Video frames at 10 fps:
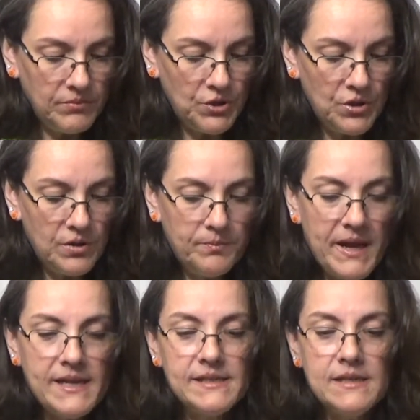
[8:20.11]
your
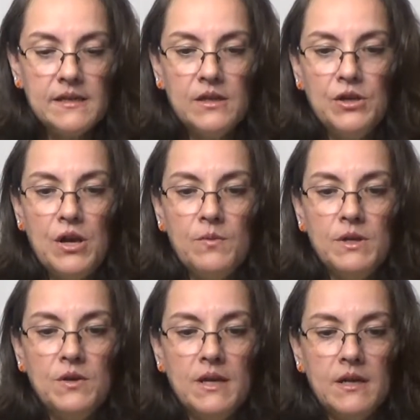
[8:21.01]
basic, you know, when
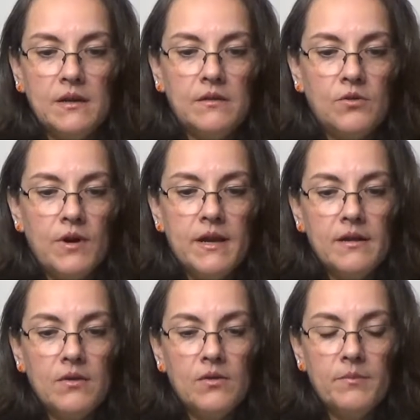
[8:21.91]
you get a
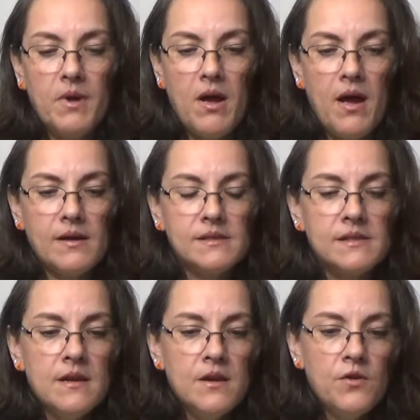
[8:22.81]
Crayola box
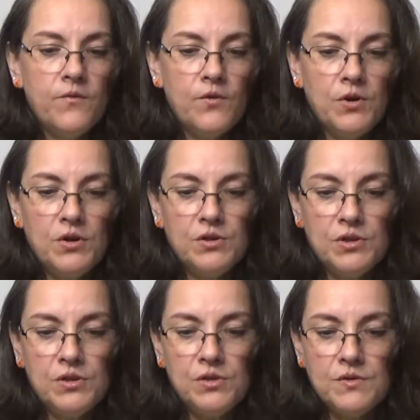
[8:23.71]
for your
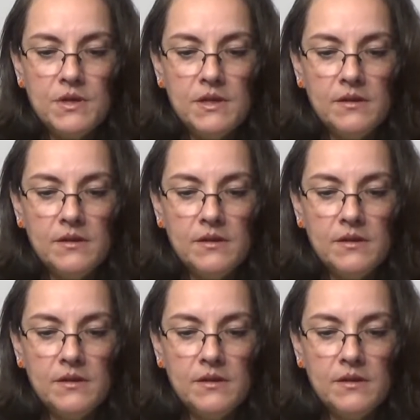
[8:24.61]
children,